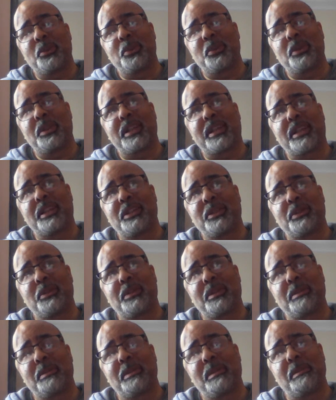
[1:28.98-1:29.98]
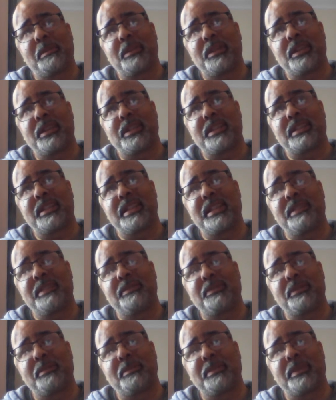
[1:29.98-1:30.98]
All I can do at the moment is live
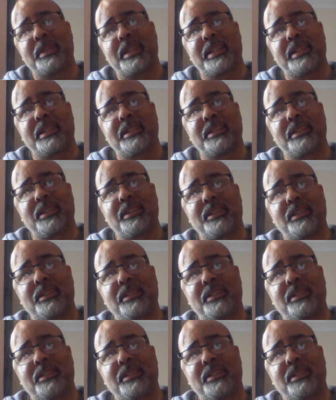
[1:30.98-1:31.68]
from day to day.